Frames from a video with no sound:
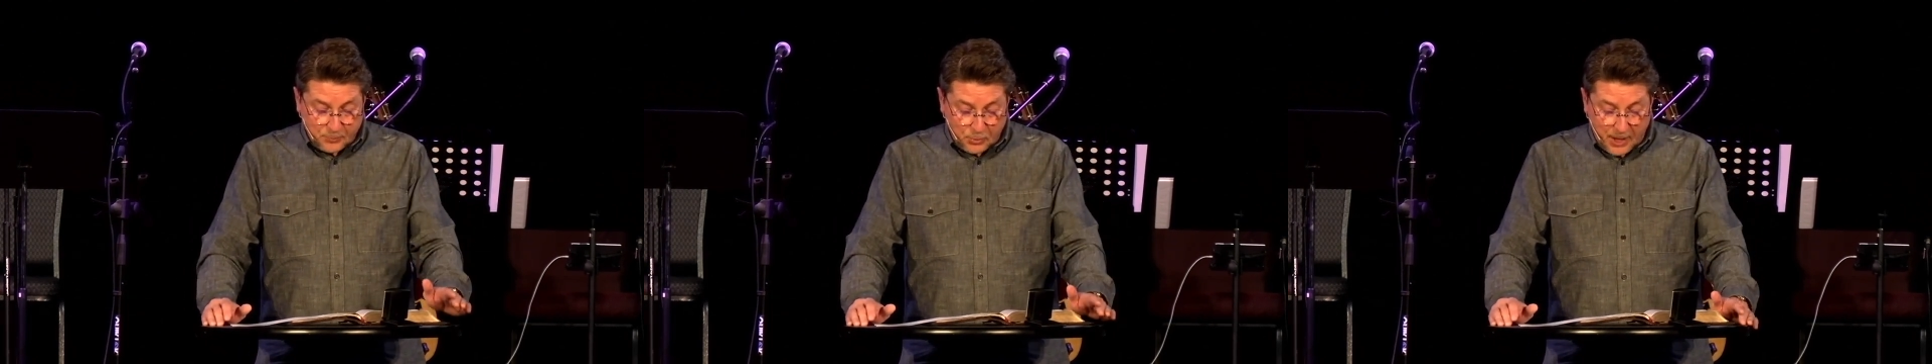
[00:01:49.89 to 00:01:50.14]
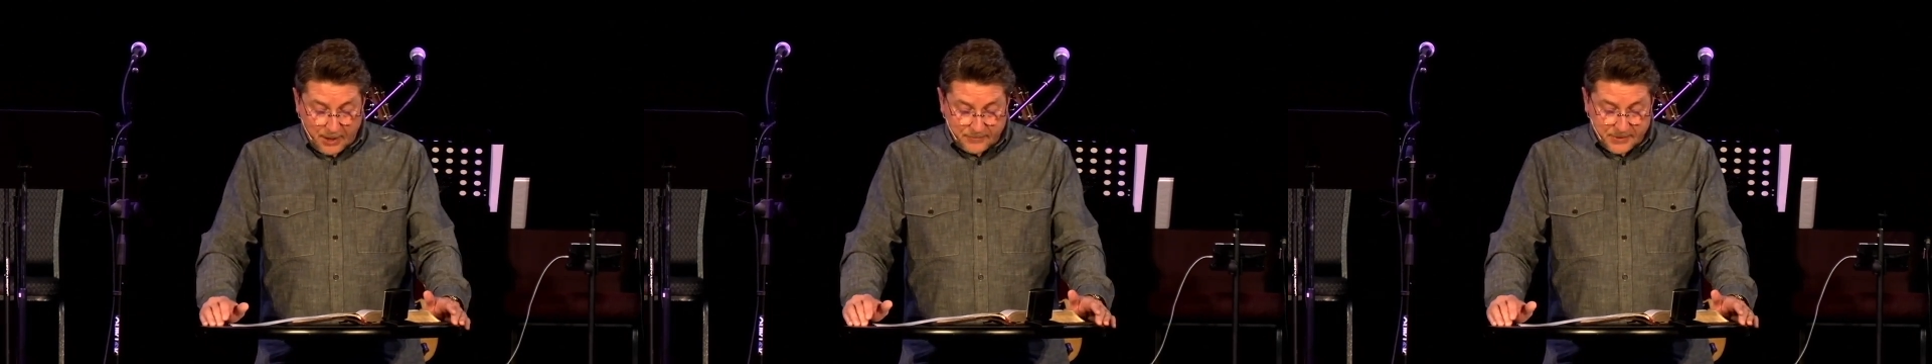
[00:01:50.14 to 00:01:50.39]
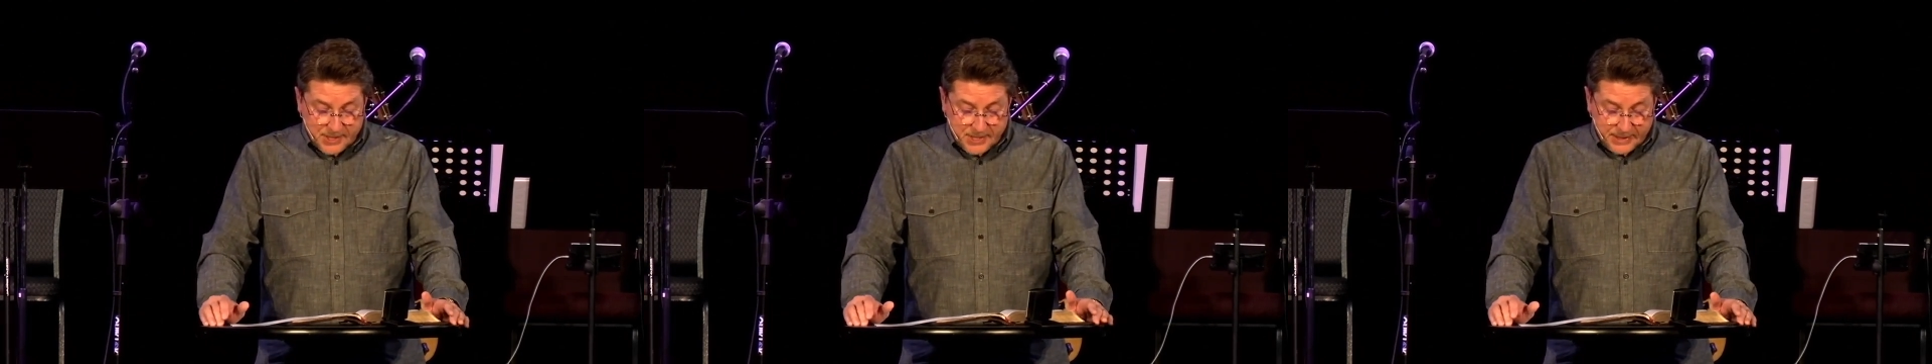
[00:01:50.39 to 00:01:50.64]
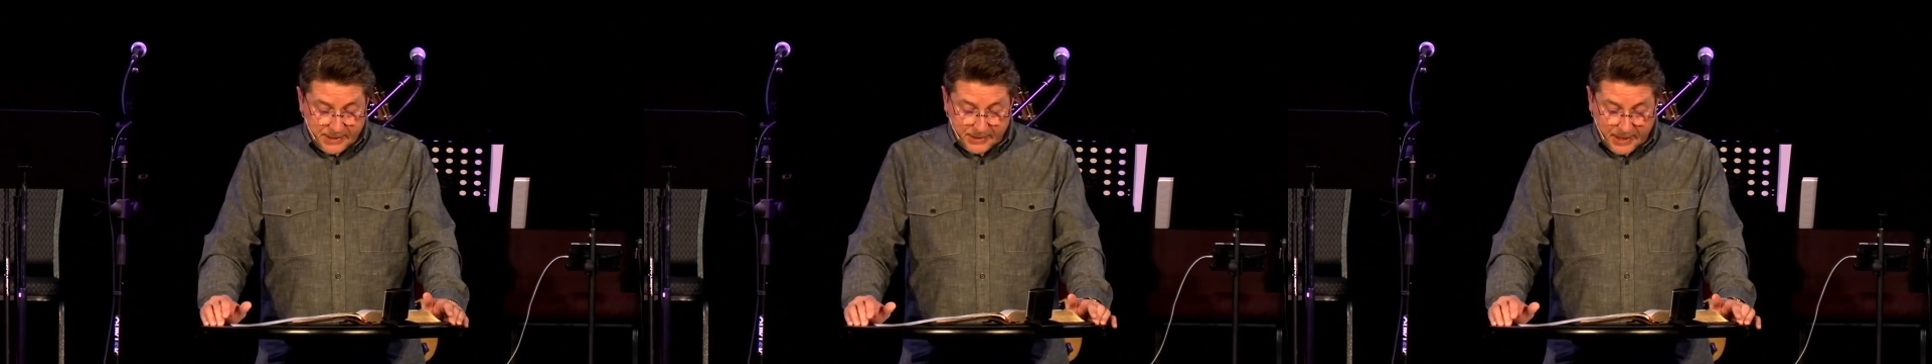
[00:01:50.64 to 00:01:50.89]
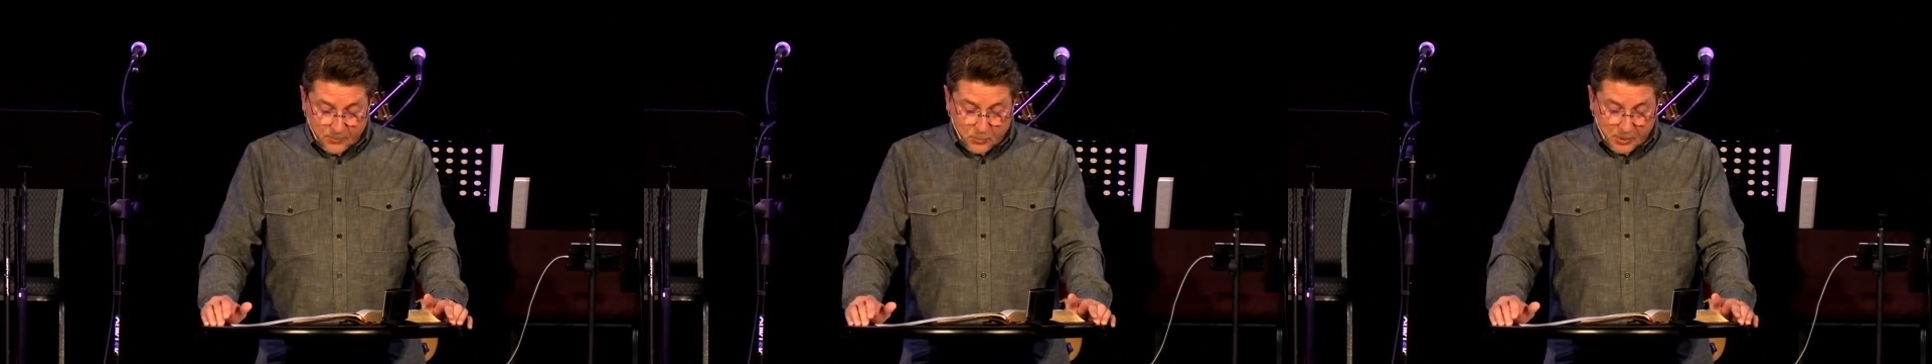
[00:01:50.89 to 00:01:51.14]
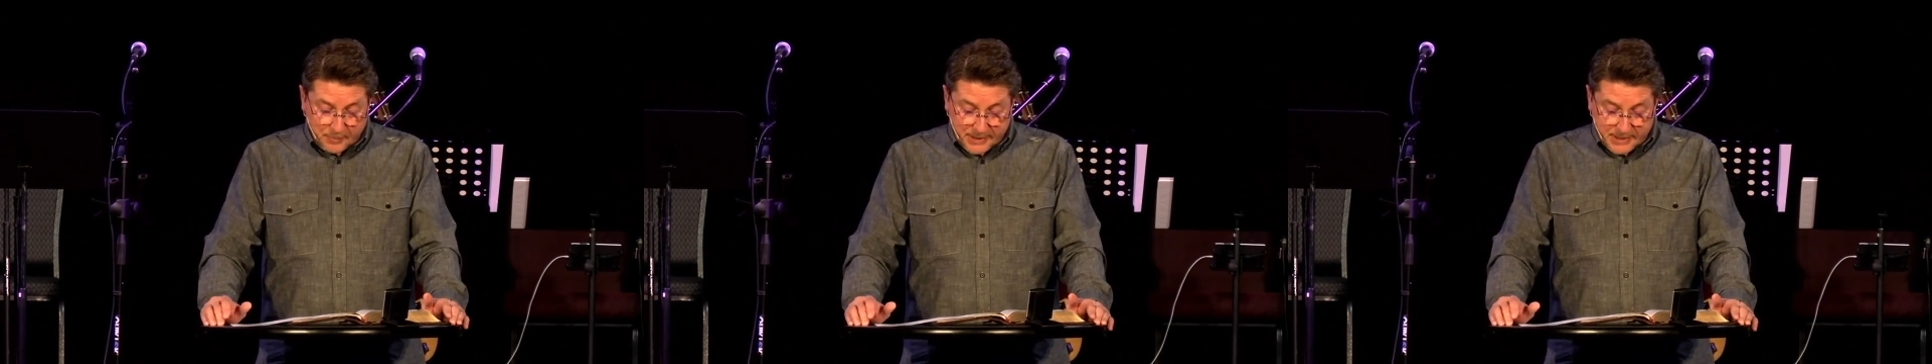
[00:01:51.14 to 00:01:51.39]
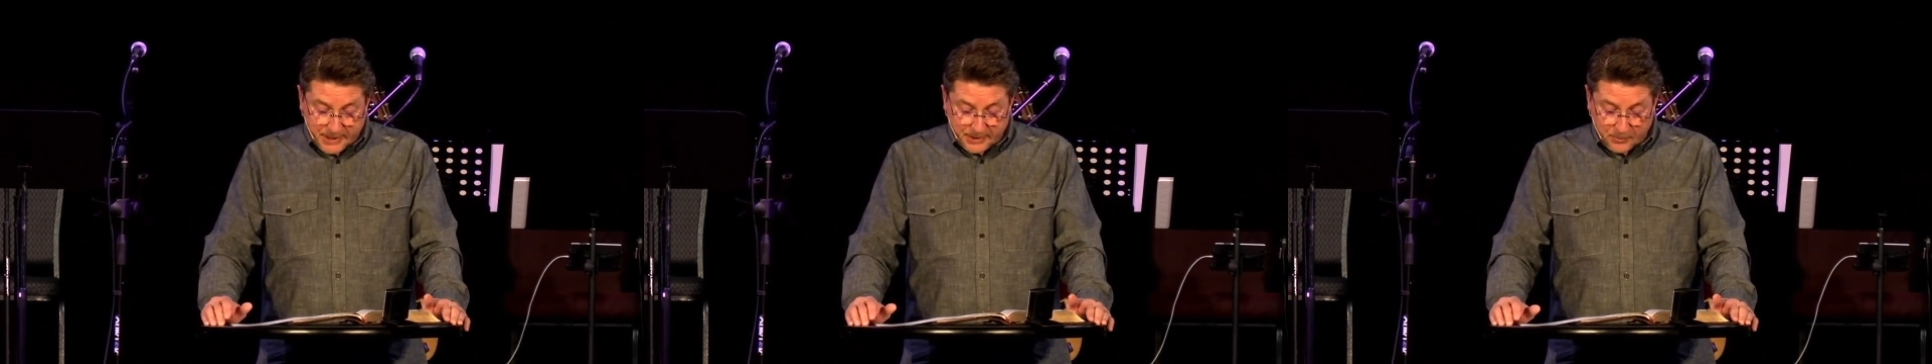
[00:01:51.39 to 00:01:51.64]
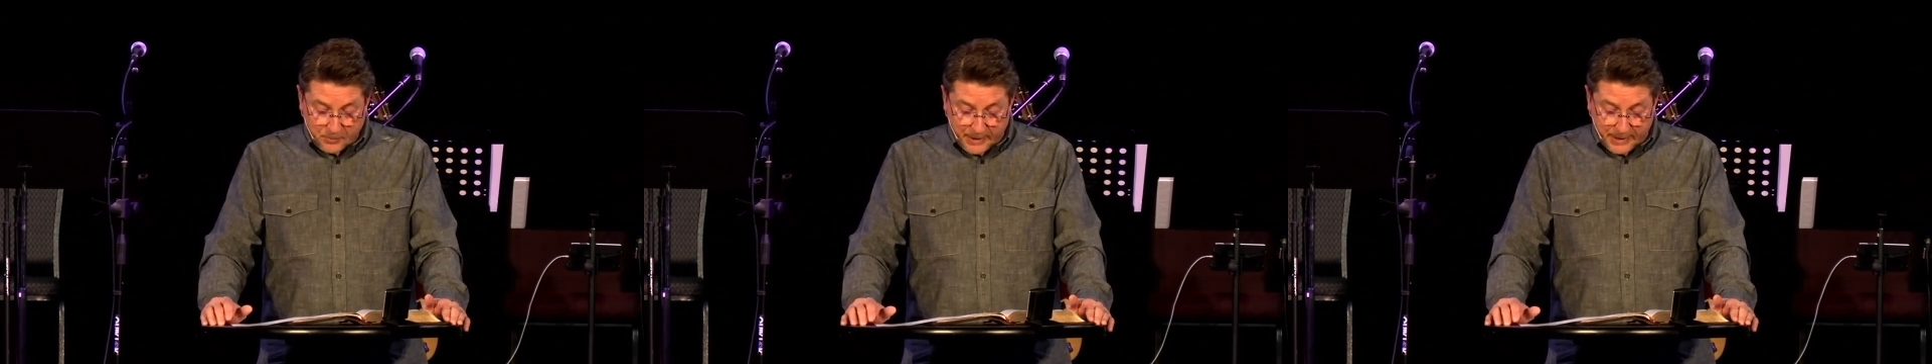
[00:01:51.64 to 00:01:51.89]
prophecy, they will be done
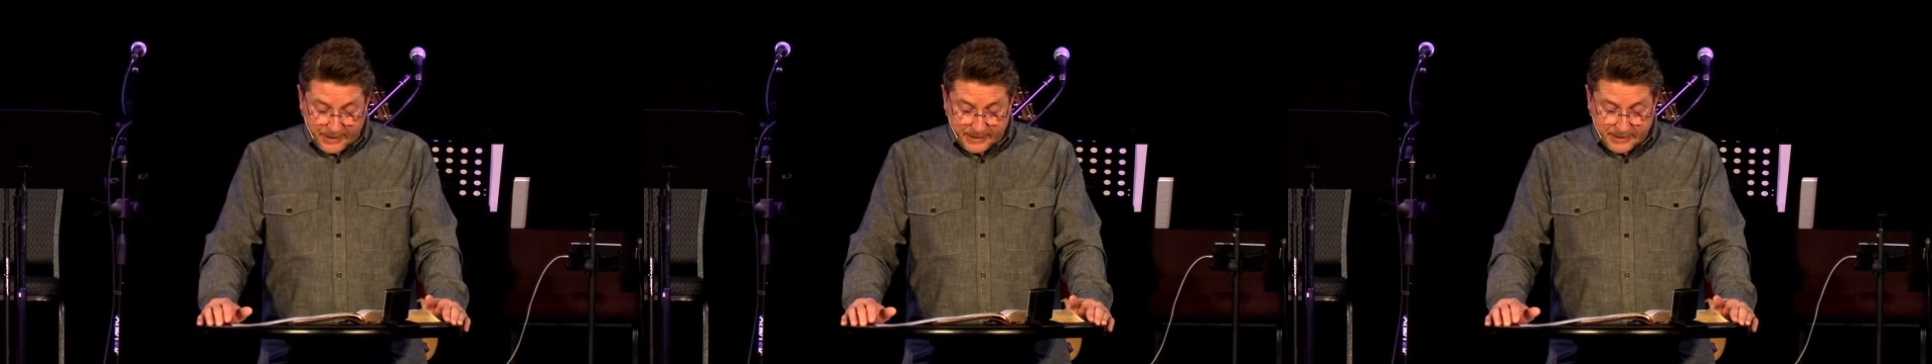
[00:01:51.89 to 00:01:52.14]
away.